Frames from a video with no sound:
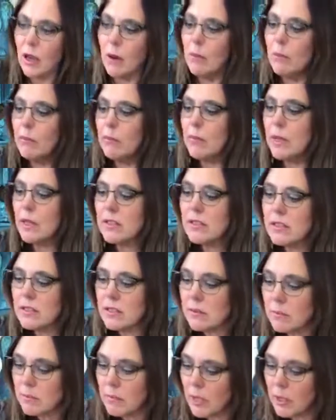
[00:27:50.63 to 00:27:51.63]
I missed
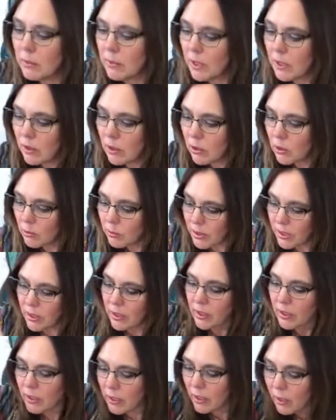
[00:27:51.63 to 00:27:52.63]
maybe a little bit
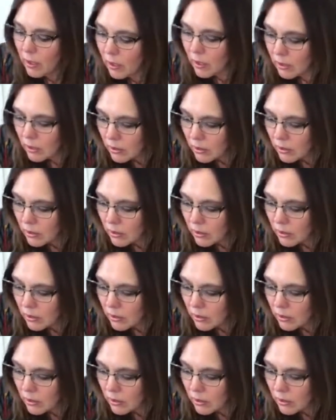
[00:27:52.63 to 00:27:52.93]
here.